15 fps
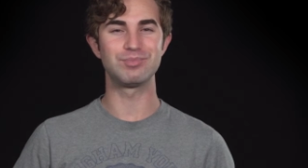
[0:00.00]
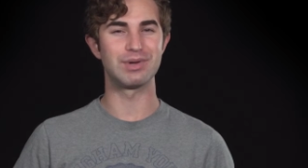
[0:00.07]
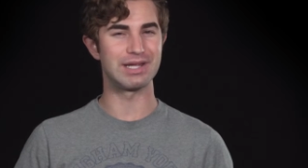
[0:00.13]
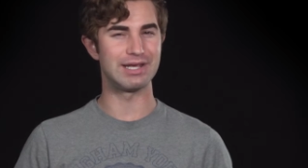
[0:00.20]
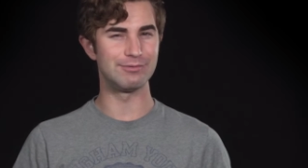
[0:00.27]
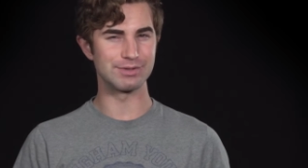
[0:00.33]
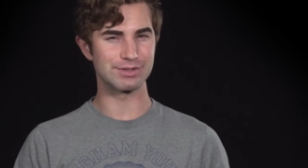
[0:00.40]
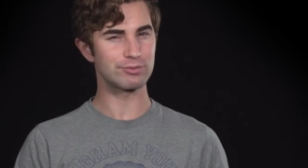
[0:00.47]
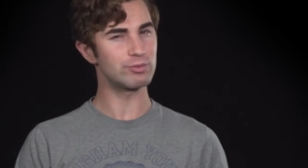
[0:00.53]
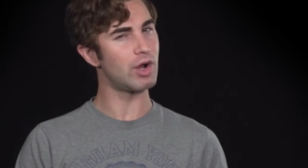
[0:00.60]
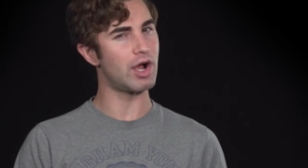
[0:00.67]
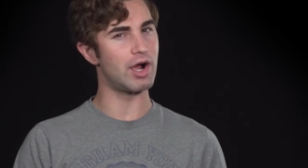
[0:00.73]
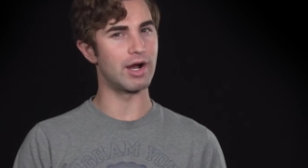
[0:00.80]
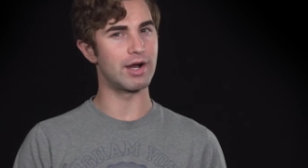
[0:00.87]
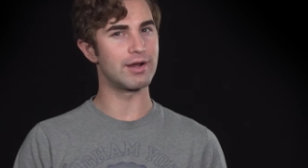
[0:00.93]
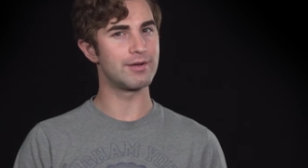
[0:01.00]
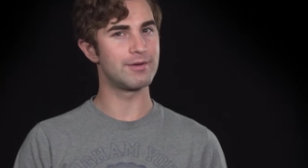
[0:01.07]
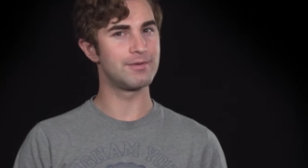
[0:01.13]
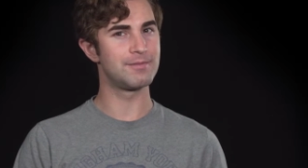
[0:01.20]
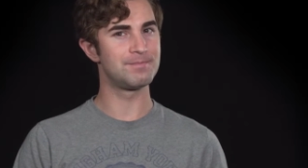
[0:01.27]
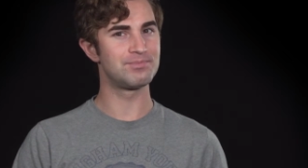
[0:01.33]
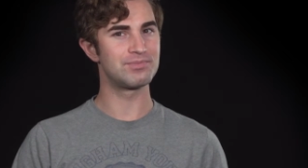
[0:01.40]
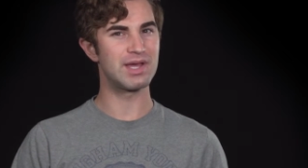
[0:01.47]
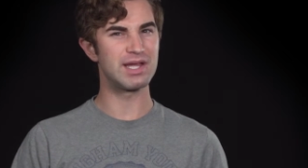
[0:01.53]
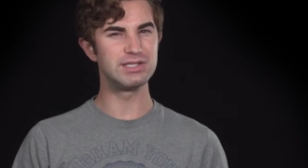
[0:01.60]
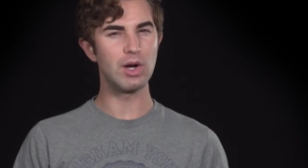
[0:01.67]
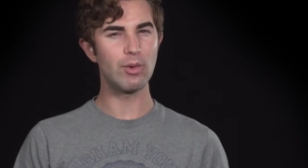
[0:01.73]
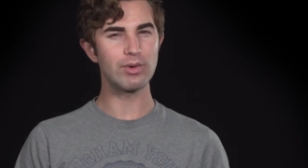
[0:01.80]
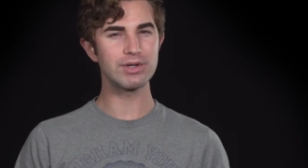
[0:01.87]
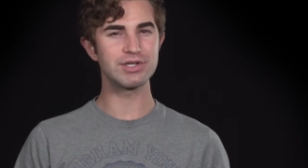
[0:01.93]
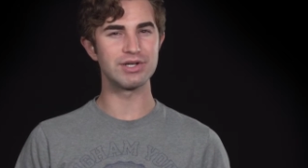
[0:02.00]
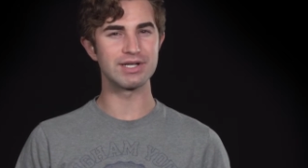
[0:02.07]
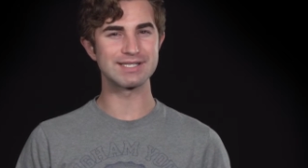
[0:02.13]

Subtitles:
But he was wrong. No one could